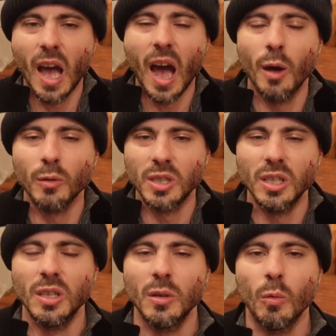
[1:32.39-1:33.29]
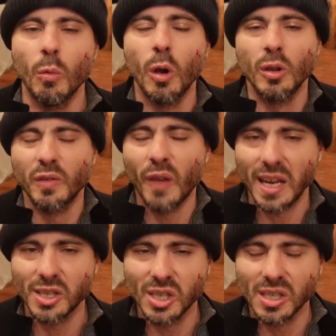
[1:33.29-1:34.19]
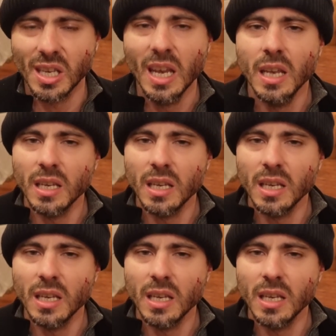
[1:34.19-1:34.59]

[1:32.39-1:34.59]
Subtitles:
how the world functions,